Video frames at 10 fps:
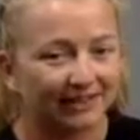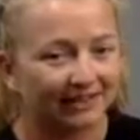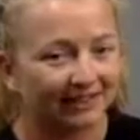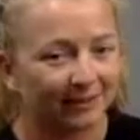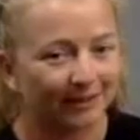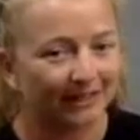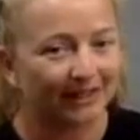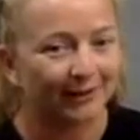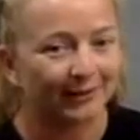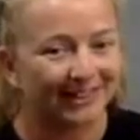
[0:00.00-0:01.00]
a little bit
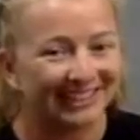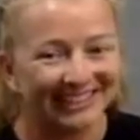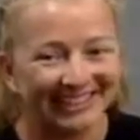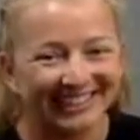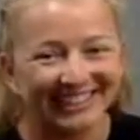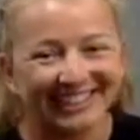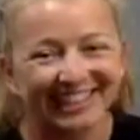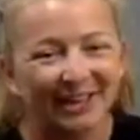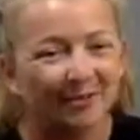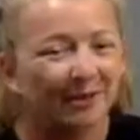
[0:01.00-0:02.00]
lower.
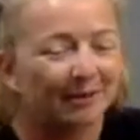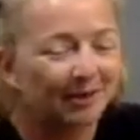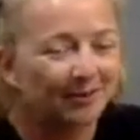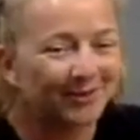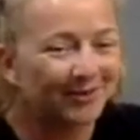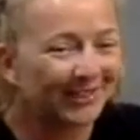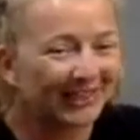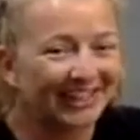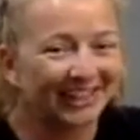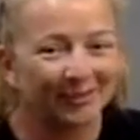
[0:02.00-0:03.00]
Maybe you move a
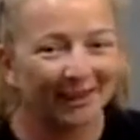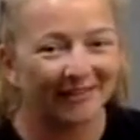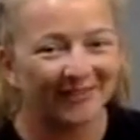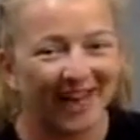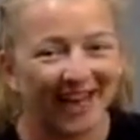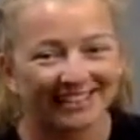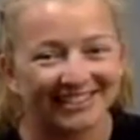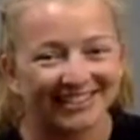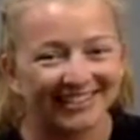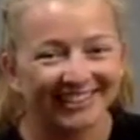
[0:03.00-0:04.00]
little bit
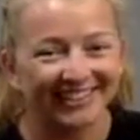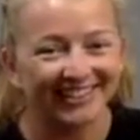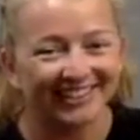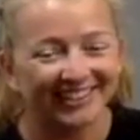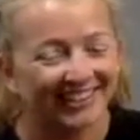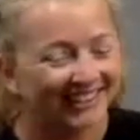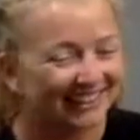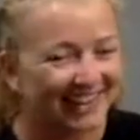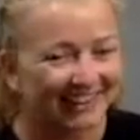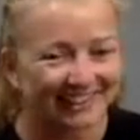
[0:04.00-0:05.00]
faster.
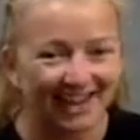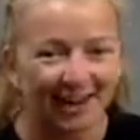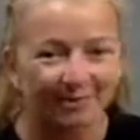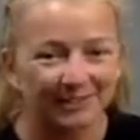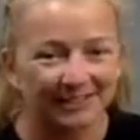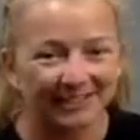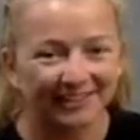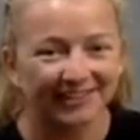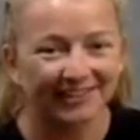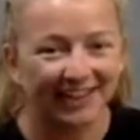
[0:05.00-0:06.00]
That's up to you.
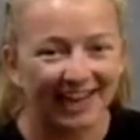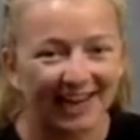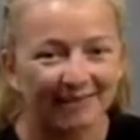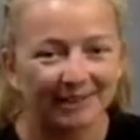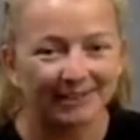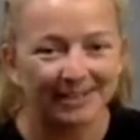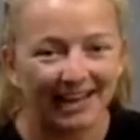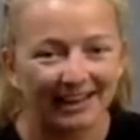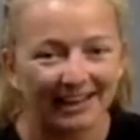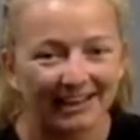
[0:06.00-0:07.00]
Yeah, Mel's
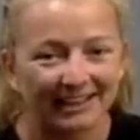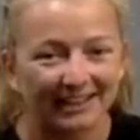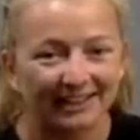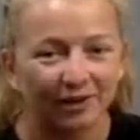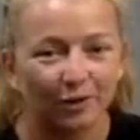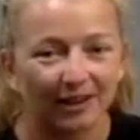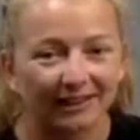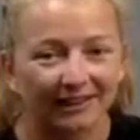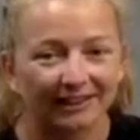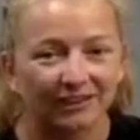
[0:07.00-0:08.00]
adding in a quick
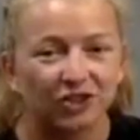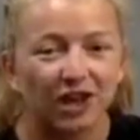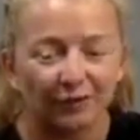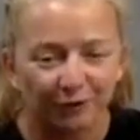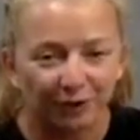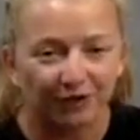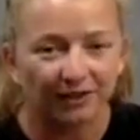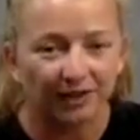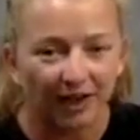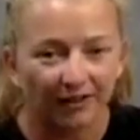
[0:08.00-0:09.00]
little shuffle
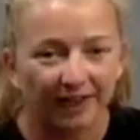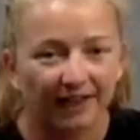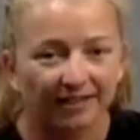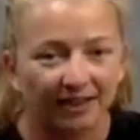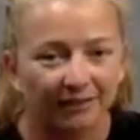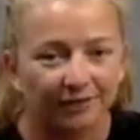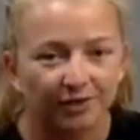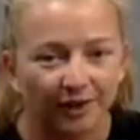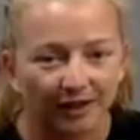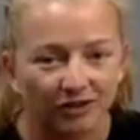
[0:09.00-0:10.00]
on that left to
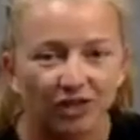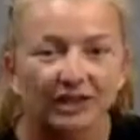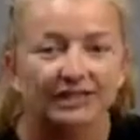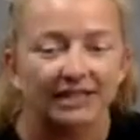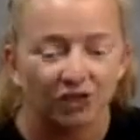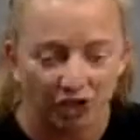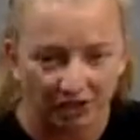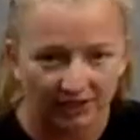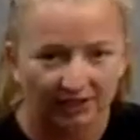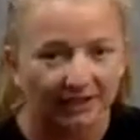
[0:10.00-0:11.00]
right transition.
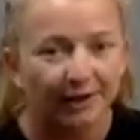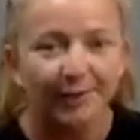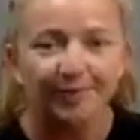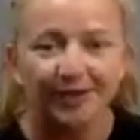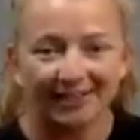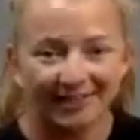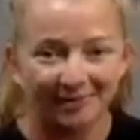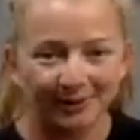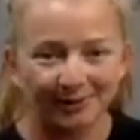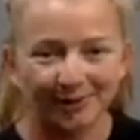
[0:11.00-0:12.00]
That's
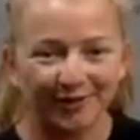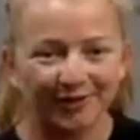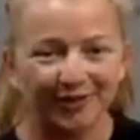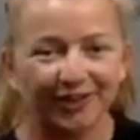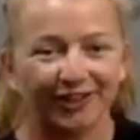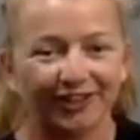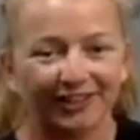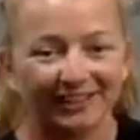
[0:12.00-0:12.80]
beautiful.